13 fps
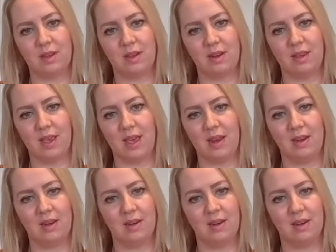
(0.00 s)
And
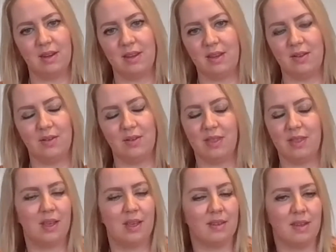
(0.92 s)
again, I
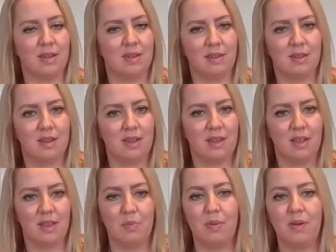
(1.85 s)
think I said
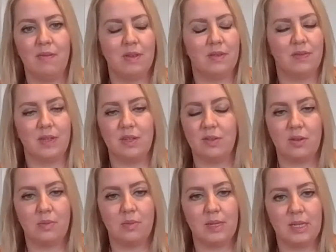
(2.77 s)
in the previous video, it's
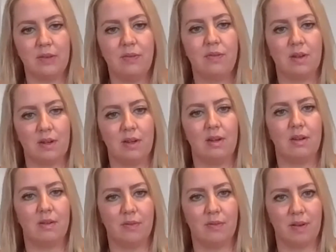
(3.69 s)
going to be different
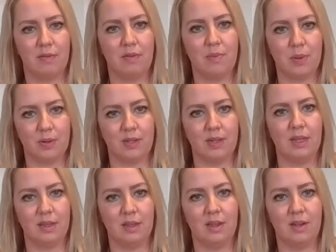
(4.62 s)
for
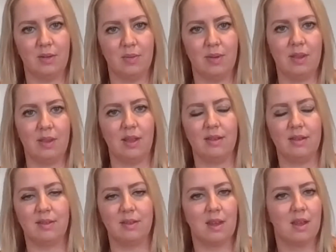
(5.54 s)
everybody, whether
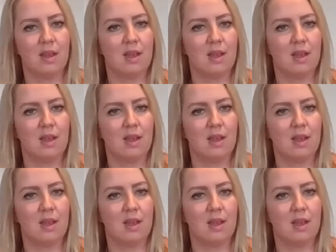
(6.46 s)
that's